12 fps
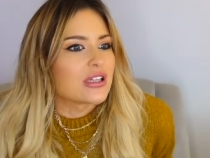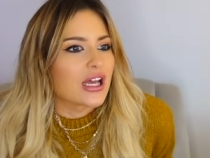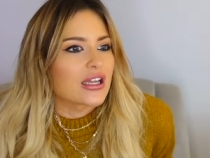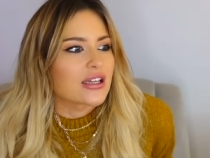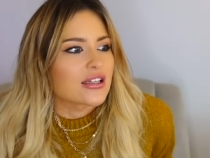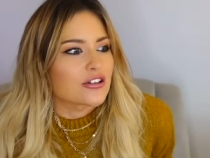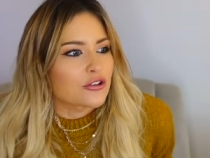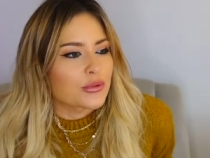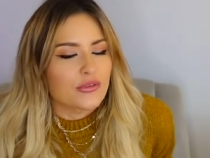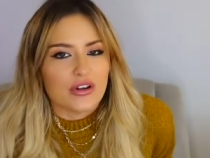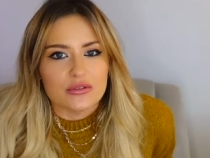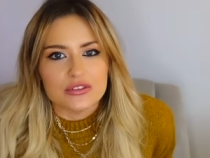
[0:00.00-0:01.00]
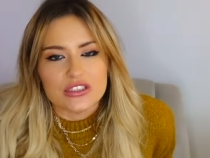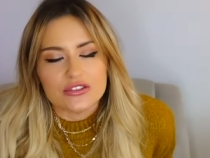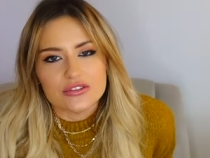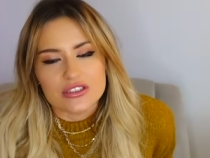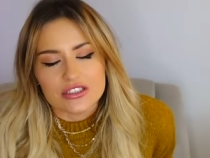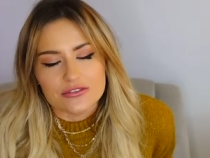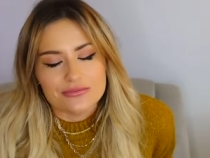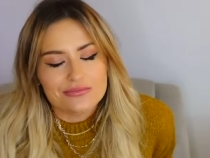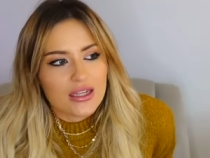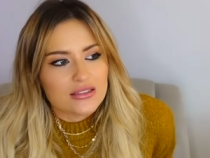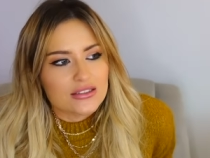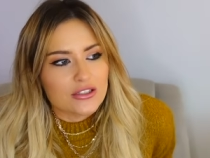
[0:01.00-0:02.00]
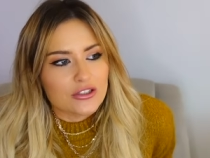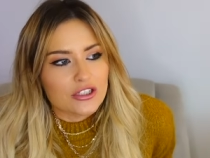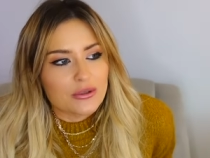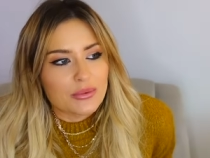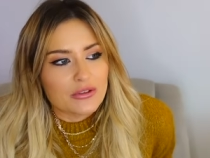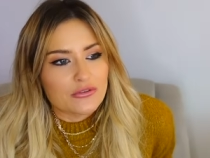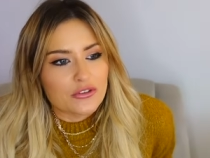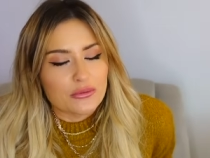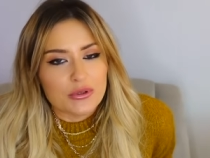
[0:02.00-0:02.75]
like in a couple of hours though, so that's not going to be fun,